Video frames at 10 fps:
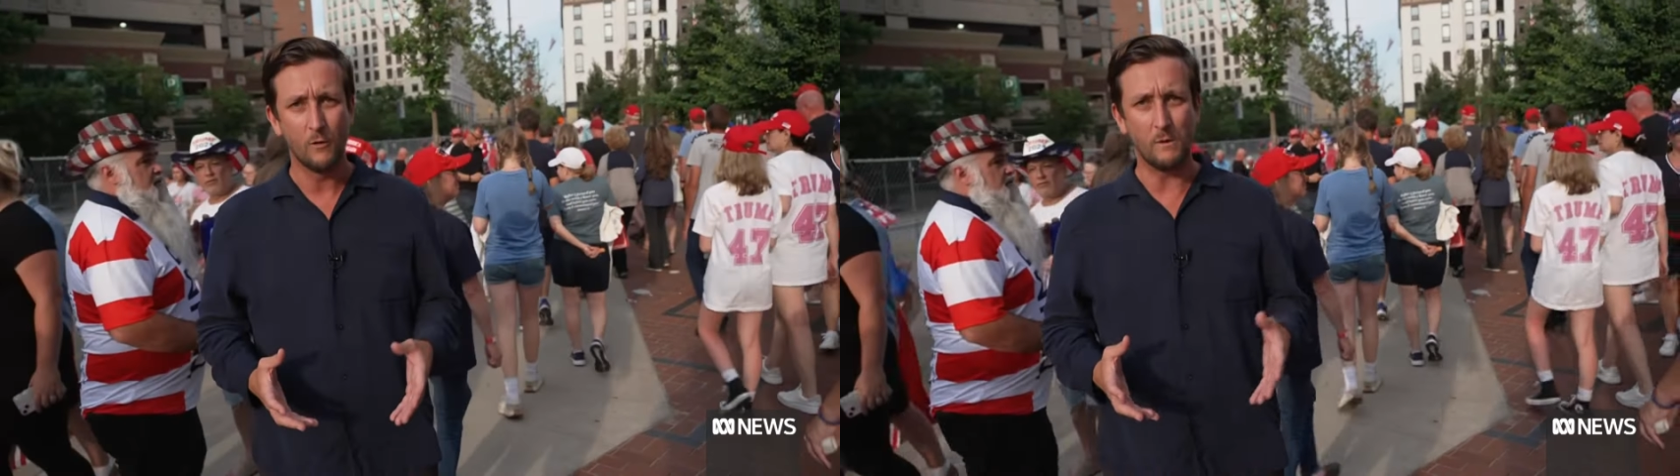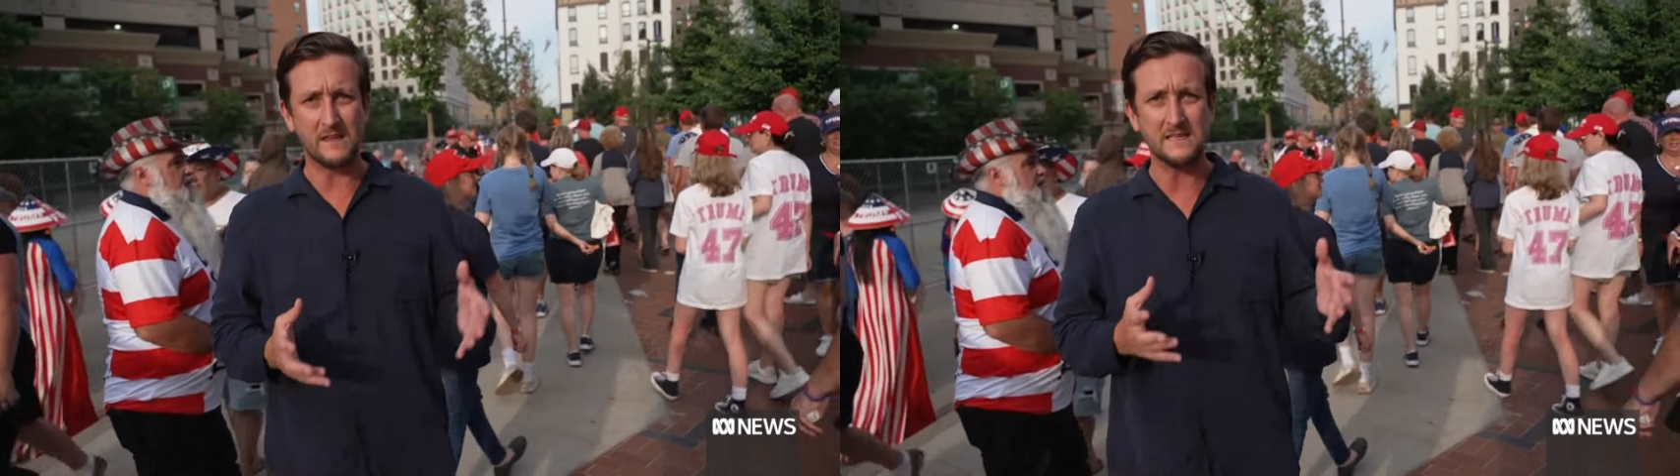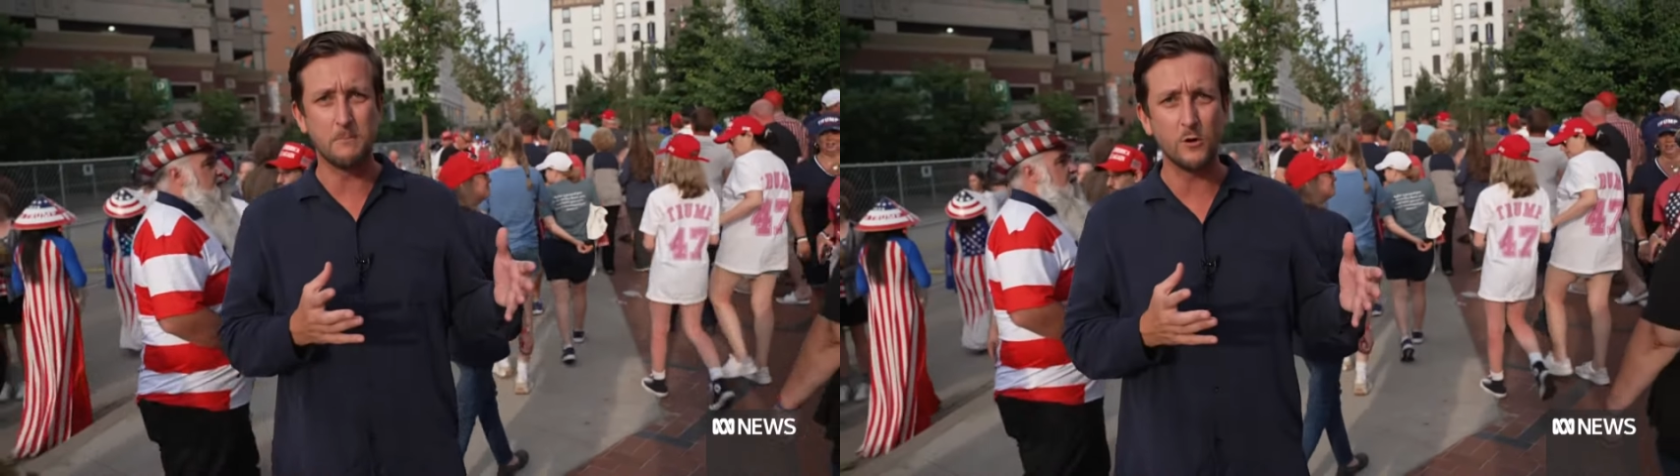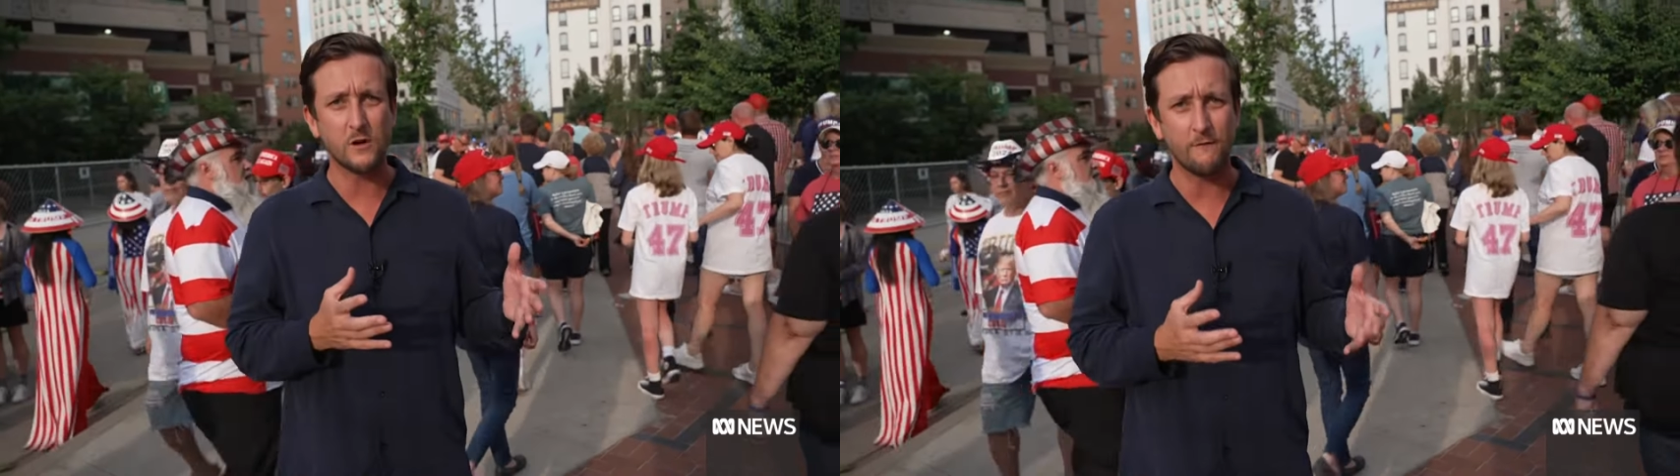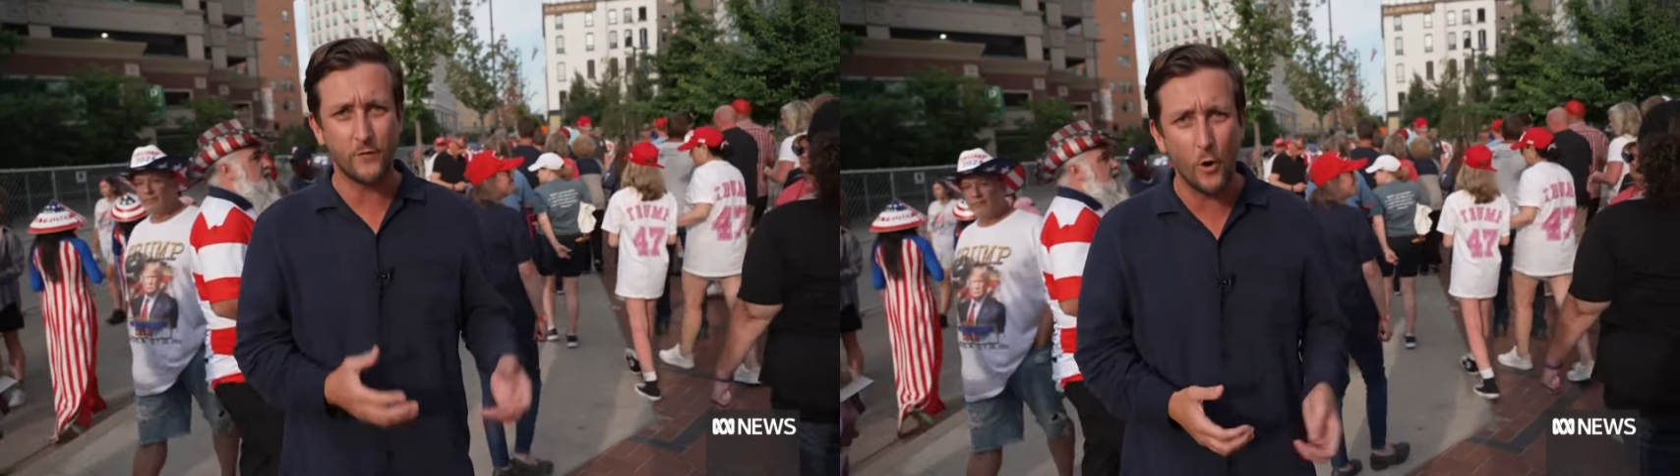with his
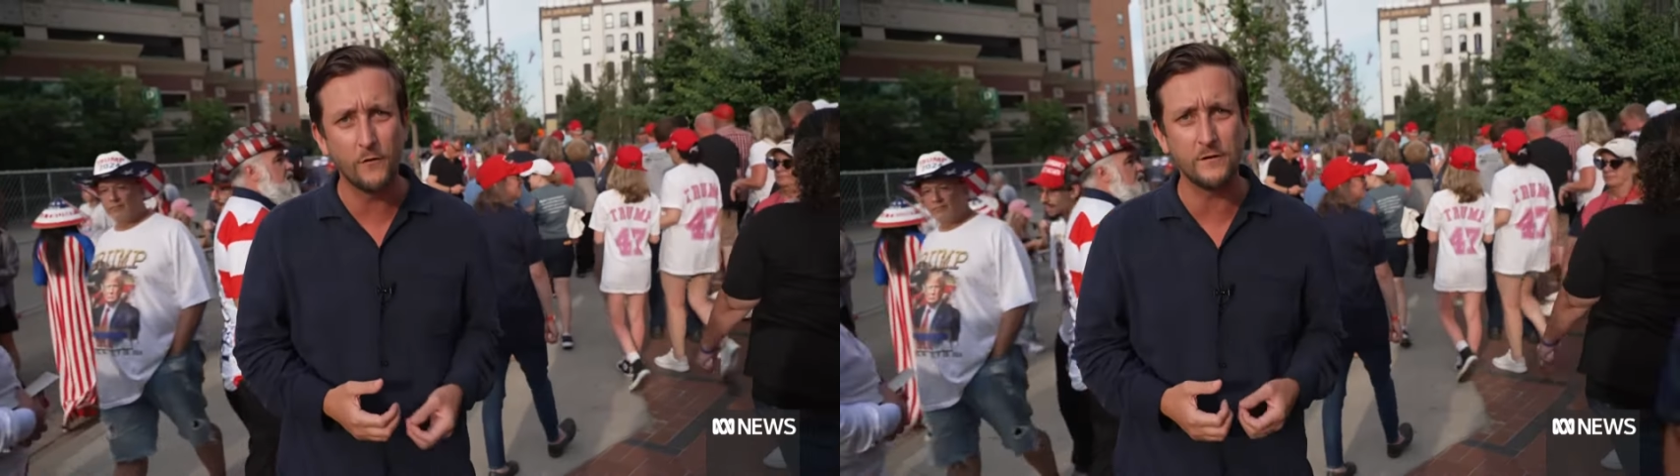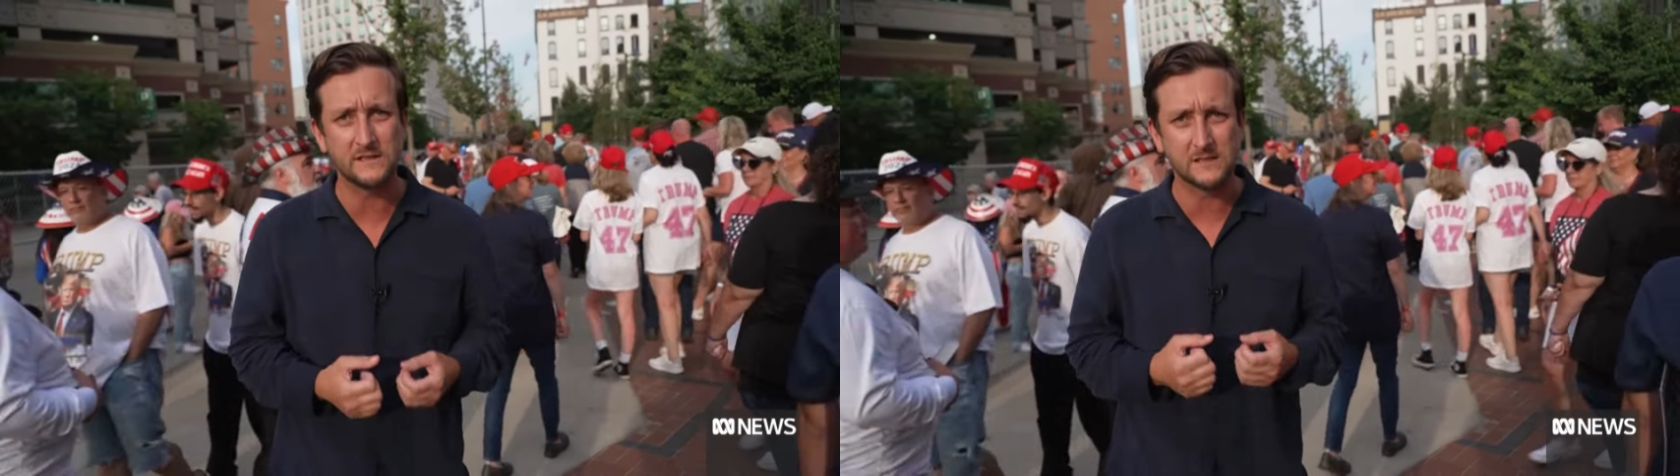most fervent